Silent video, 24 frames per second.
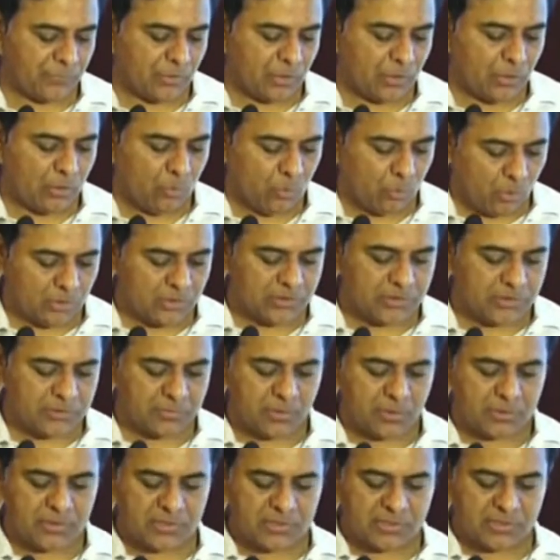What this
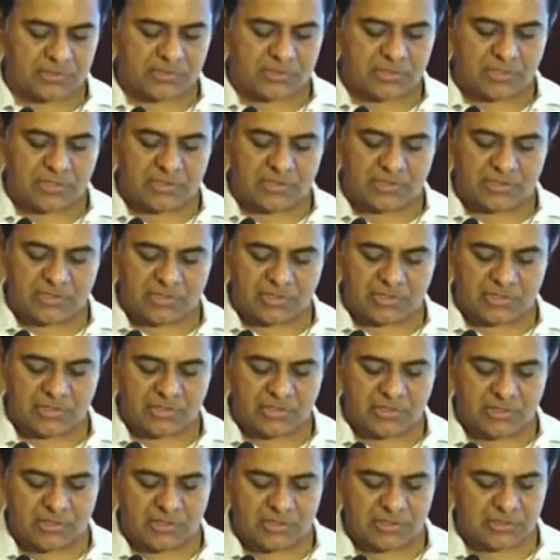project has done essentially
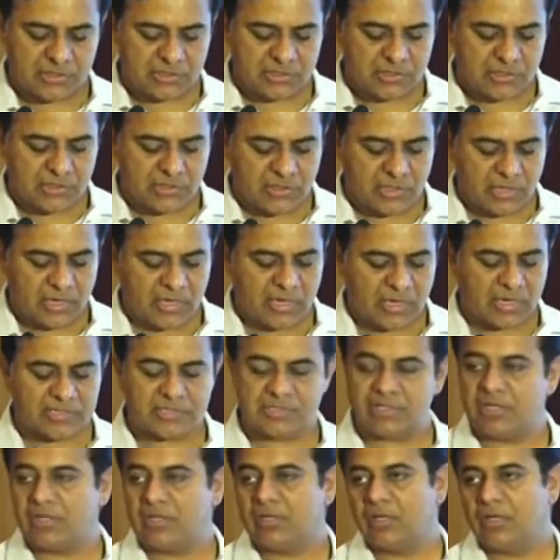is, like I
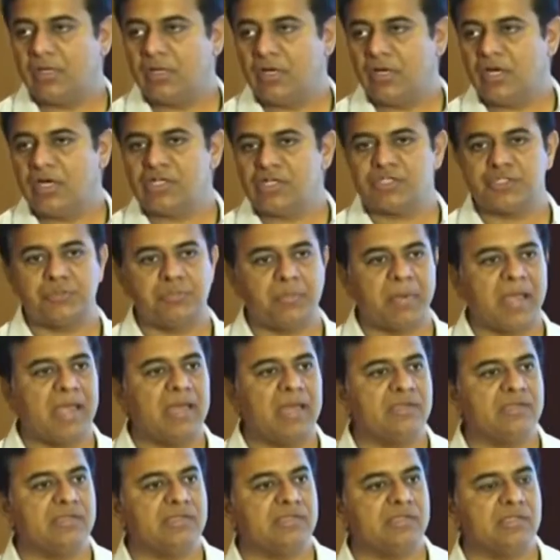said, it
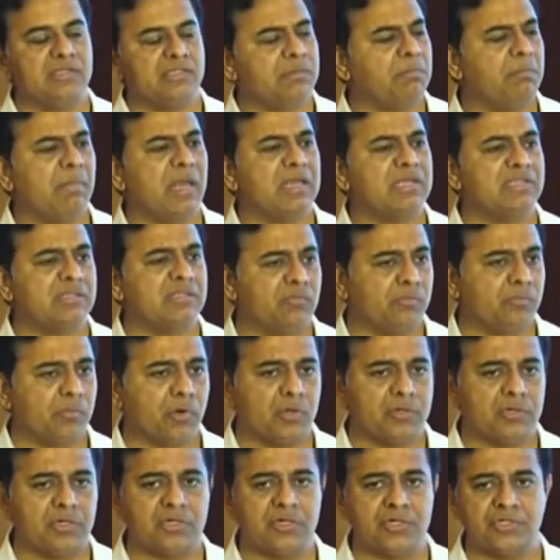spans, it's a massive
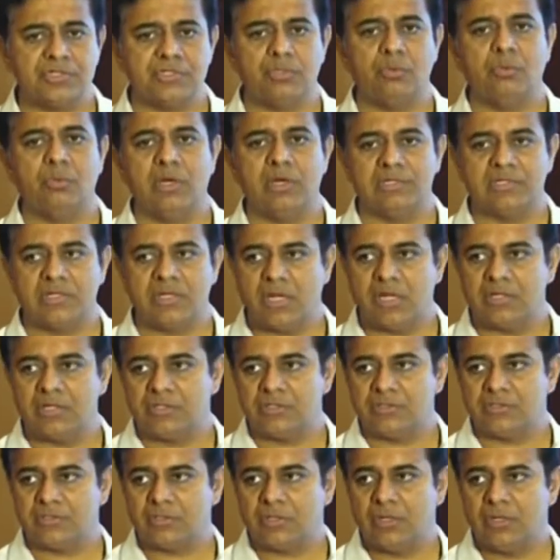project, it's the world's
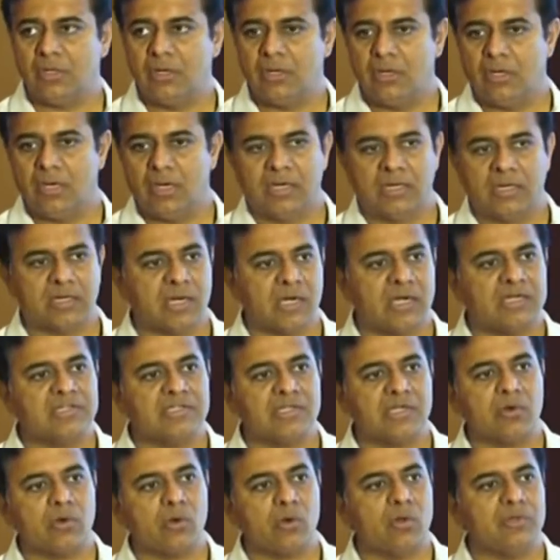largest. It cuts
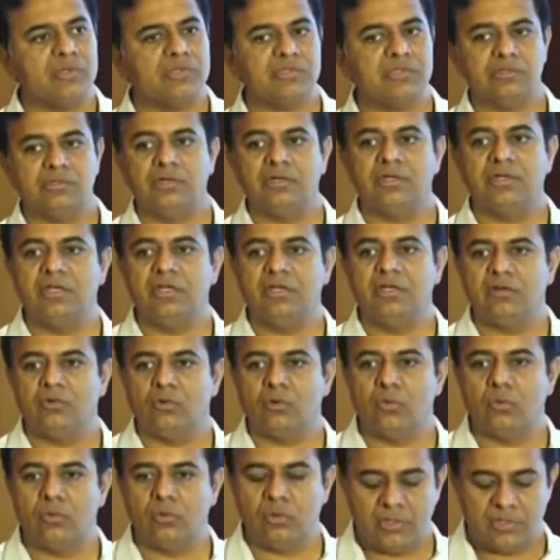across 13
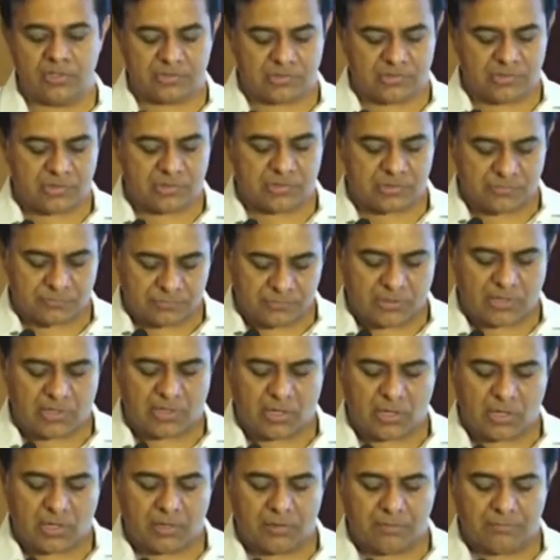rural districts of
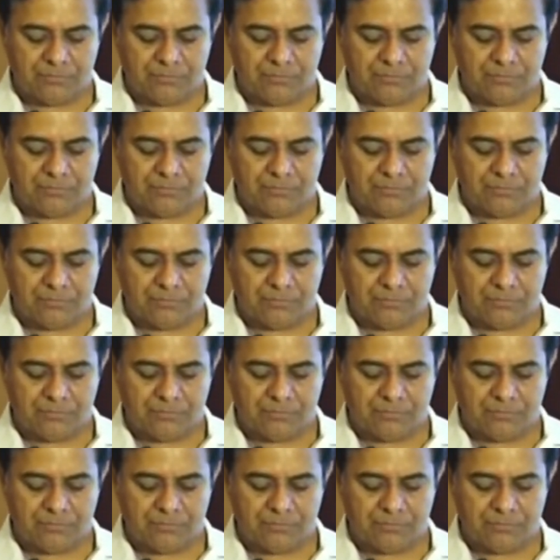Telangana